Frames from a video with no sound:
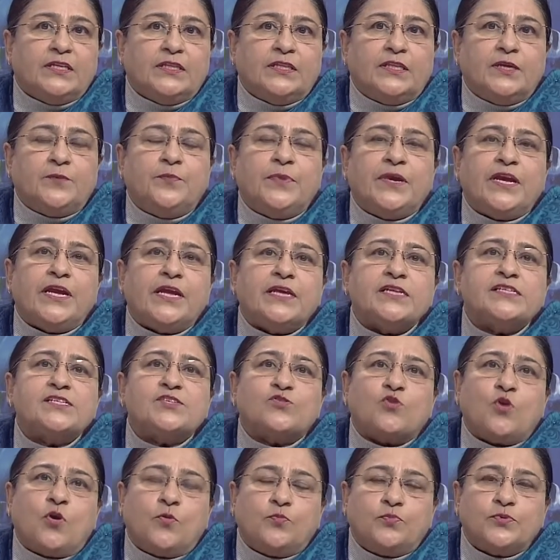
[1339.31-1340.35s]
The
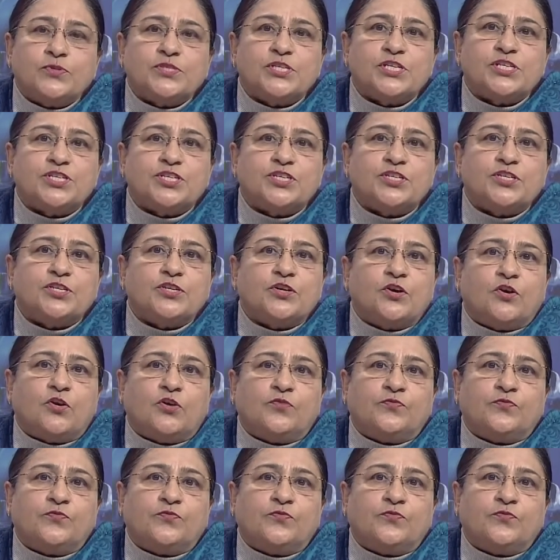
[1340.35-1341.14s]
base composition